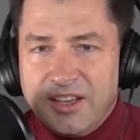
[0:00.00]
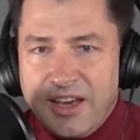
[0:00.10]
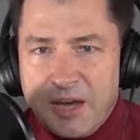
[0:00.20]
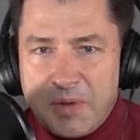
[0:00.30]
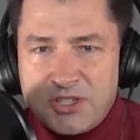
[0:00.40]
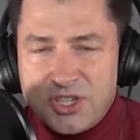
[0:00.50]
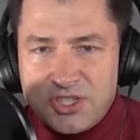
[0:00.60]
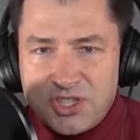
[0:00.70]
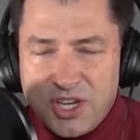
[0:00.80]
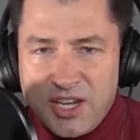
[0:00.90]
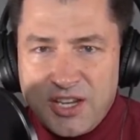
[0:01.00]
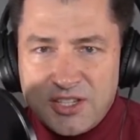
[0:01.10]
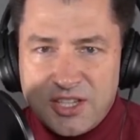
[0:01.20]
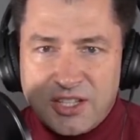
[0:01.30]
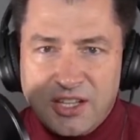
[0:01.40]
how much has
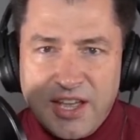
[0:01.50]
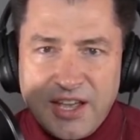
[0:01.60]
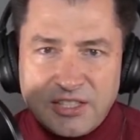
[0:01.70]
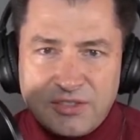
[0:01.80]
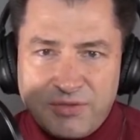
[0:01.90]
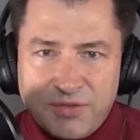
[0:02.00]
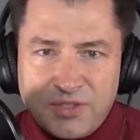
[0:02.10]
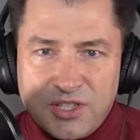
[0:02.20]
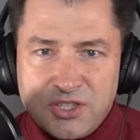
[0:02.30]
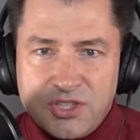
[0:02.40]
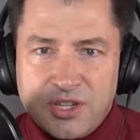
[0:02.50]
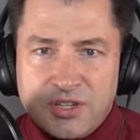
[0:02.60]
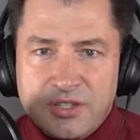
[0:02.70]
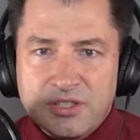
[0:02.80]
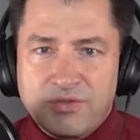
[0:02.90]
changed in the last 50-ish
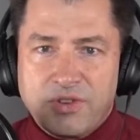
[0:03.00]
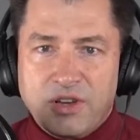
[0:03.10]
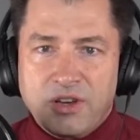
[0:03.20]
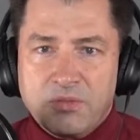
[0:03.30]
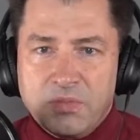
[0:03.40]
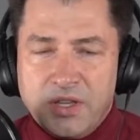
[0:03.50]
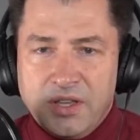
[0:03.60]
years from